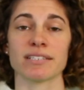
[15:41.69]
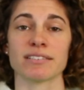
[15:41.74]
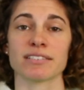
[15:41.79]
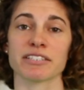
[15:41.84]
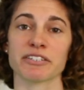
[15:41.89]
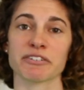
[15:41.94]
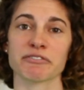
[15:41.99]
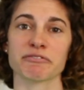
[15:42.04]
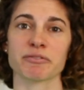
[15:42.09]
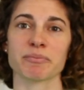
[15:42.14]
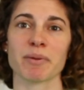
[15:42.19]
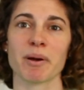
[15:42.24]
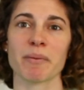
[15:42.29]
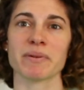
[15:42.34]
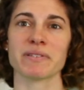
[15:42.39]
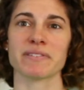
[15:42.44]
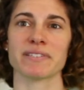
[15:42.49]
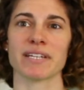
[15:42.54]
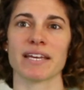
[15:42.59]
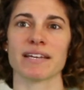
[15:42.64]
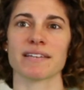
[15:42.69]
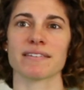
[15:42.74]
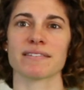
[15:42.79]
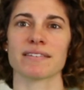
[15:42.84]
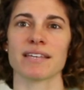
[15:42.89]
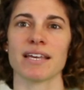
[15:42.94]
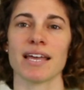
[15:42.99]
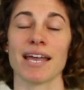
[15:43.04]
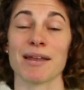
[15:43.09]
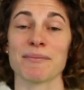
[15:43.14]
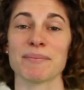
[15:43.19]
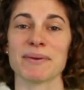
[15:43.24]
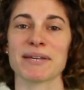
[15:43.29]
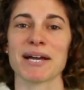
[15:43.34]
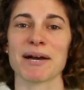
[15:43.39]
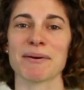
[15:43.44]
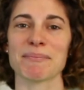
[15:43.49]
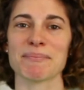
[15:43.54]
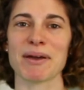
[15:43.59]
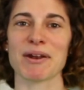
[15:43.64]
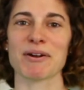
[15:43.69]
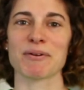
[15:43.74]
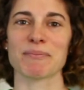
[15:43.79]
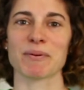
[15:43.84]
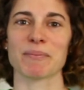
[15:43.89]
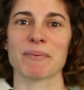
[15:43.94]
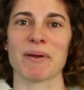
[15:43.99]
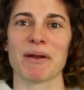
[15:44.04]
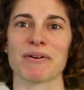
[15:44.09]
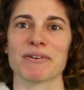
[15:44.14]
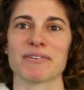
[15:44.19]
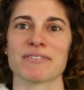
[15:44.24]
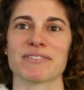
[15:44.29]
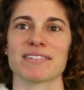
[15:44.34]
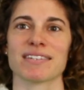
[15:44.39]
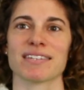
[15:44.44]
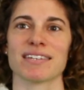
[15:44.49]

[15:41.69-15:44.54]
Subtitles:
to learn from our mistakes and become better preparers.